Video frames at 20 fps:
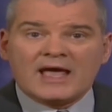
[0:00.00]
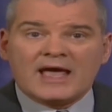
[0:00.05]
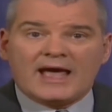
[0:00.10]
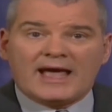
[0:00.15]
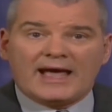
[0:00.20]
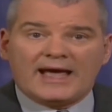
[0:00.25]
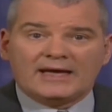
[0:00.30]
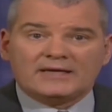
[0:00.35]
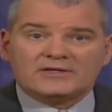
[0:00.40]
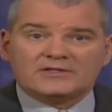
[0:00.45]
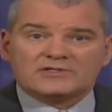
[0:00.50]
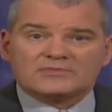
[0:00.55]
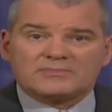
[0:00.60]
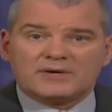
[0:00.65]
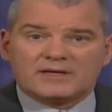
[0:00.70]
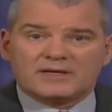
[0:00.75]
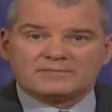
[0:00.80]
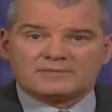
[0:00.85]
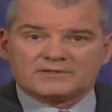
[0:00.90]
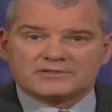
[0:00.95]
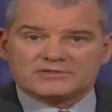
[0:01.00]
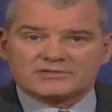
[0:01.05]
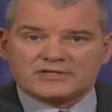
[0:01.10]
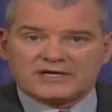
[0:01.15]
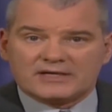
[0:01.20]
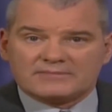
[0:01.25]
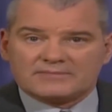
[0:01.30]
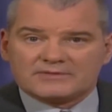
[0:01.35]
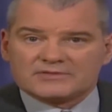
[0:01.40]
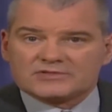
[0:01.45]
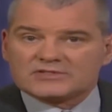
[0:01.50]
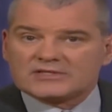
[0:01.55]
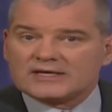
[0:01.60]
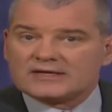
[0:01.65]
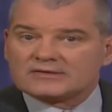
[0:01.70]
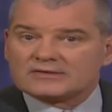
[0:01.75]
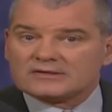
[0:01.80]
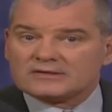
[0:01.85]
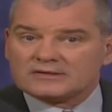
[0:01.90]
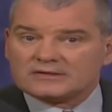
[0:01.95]
And its public statements
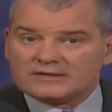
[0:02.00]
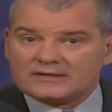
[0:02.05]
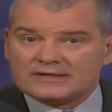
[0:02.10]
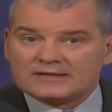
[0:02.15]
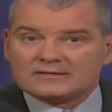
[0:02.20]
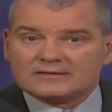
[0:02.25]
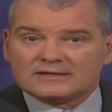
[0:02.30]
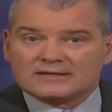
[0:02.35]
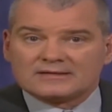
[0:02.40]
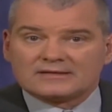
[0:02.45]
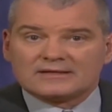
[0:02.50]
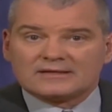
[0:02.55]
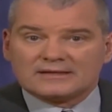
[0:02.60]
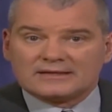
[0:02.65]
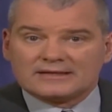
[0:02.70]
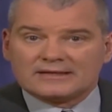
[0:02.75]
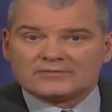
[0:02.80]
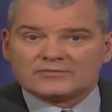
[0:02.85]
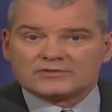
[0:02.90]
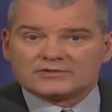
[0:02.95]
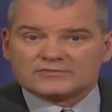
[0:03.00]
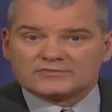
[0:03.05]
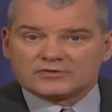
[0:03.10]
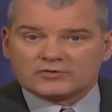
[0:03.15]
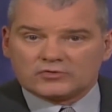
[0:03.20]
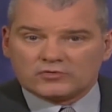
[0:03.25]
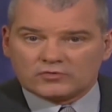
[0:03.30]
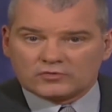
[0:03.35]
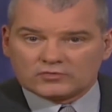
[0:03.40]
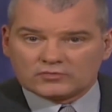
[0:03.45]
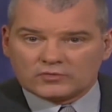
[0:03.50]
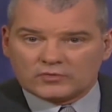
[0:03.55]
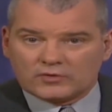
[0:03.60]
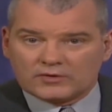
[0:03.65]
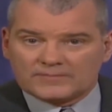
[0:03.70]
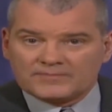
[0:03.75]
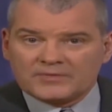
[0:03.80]
sound a lot like the language of the Cold War.